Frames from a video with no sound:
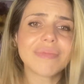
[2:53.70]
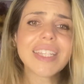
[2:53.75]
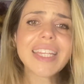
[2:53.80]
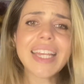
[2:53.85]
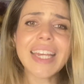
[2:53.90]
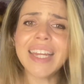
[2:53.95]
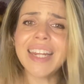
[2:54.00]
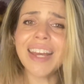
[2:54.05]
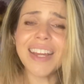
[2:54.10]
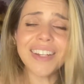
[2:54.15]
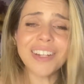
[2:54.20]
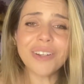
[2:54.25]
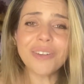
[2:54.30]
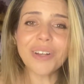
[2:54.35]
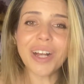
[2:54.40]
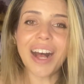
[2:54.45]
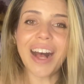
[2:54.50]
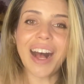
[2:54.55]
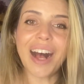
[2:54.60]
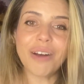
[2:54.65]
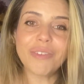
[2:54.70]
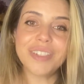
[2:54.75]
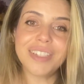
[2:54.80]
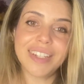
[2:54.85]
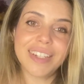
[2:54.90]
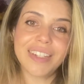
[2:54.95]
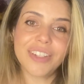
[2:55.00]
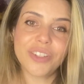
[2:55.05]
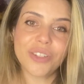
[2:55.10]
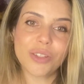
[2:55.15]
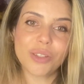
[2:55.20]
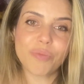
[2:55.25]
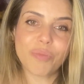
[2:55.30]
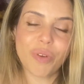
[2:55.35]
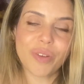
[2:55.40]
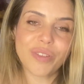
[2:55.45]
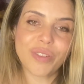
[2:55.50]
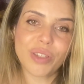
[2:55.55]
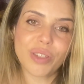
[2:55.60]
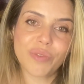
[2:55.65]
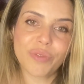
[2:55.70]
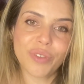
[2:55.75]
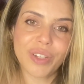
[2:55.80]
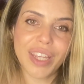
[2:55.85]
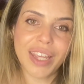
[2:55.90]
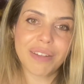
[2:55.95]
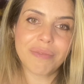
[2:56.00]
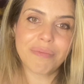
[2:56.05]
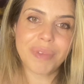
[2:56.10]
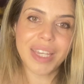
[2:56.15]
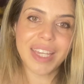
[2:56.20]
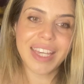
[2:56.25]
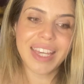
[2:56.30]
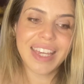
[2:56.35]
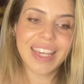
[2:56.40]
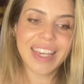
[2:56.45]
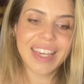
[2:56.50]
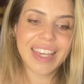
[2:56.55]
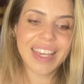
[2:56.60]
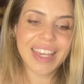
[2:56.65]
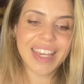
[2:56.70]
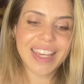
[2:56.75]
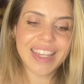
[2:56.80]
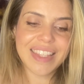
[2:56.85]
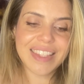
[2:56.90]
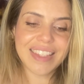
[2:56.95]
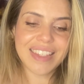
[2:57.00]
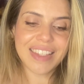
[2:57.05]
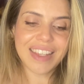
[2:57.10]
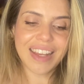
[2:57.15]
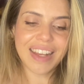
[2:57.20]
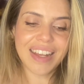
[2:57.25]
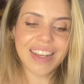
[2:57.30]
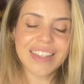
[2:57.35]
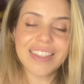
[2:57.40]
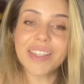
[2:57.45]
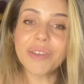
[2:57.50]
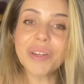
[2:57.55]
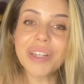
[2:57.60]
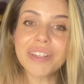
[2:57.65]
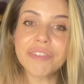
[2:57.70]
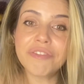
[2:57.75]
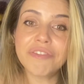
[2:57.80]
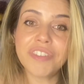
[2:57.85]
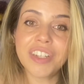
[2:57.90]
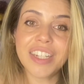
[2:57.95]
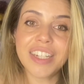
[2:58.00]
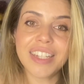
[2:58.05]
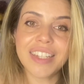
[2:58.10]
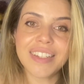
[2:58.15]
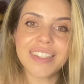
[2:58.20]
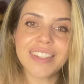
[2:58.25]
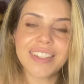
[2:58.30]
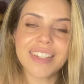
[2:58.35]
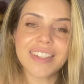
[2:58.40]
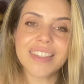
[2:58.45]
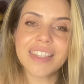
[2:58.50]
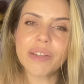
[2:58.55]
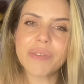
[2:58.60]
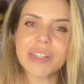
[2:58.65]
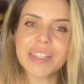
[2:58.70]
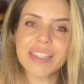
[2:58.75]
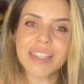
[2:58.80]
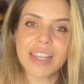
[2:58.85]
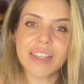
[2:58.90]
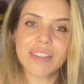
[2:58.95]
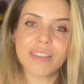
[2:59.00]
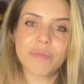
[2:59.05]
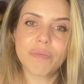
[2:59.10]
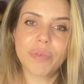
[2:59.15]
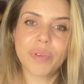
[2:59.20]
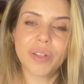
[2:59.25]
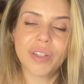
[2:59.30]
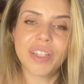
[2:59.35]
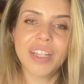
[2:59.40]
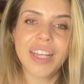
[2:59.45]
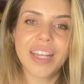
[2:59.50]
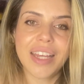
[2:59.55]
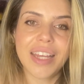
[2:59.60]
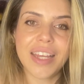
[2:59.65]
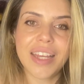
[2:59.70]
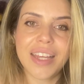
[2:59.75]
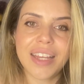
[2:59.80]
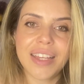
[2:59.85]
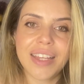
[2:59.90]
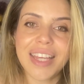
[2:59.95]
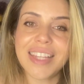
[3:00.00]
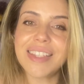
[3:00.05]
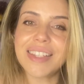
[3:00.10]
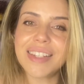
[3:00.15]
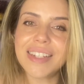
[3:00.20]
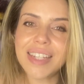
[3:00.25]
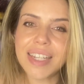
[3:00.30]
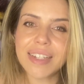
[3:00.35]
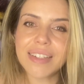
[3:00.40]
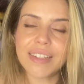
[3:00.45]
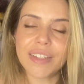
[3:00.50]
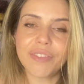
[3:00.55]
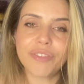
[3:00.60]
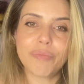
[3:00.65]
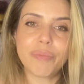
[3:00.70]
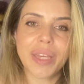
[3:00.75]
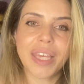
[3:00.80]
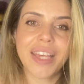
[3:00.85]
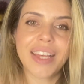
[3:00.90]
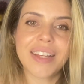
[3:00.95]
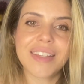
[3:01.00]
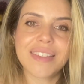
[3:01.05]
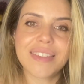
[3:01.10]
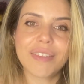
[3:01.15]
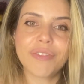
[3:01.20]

And I know how delicious processed food can be. It's so convenient, it's so accessible, it's addictive, because the